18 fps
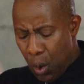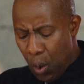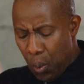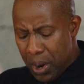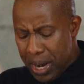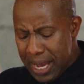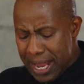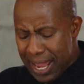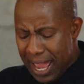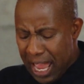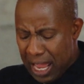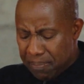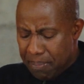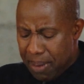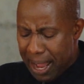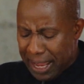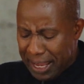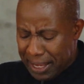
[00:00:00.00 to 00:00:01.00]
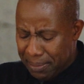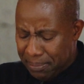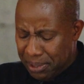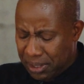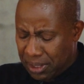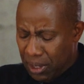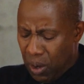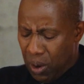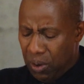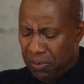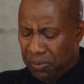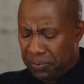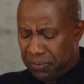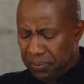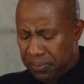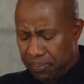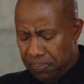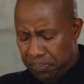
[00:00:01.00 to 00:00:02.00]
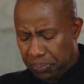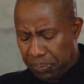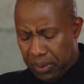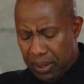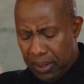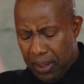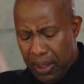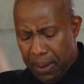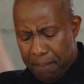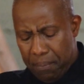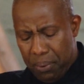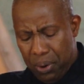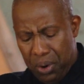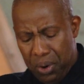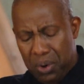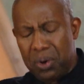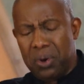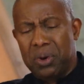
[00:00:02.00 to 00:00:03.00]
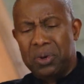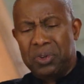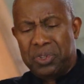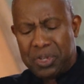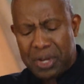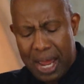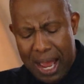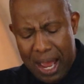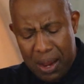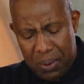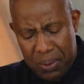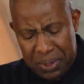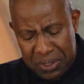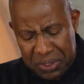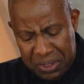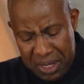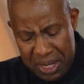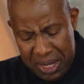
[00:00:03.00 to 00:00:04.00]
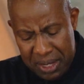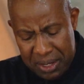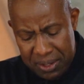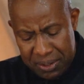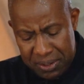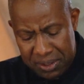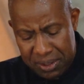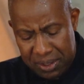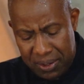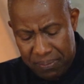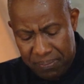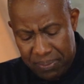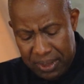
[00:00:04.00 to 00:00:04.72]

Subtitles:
When He had by Himself purged our sins,